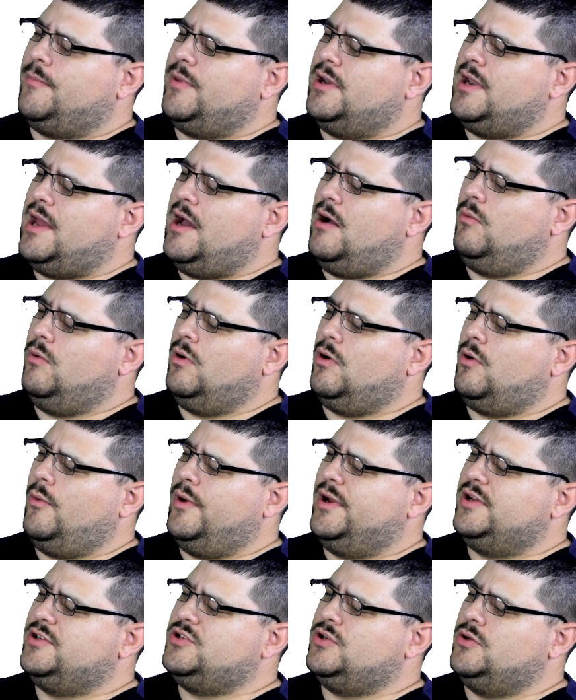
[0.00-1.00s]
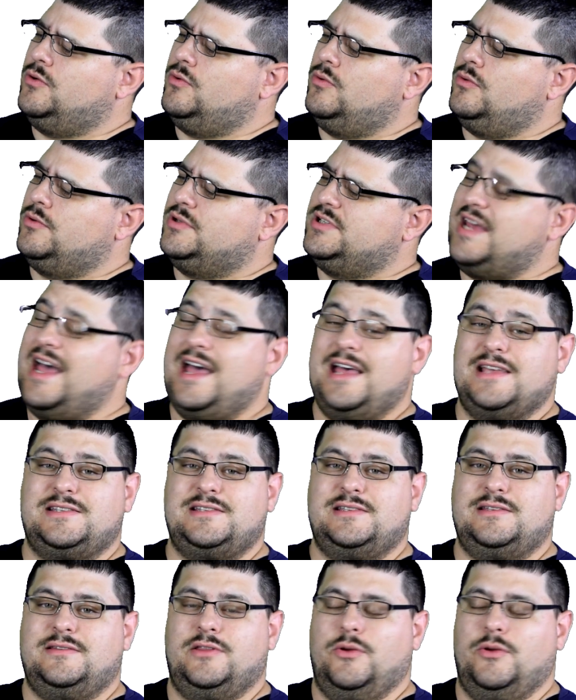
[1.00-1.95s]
and now we're going to test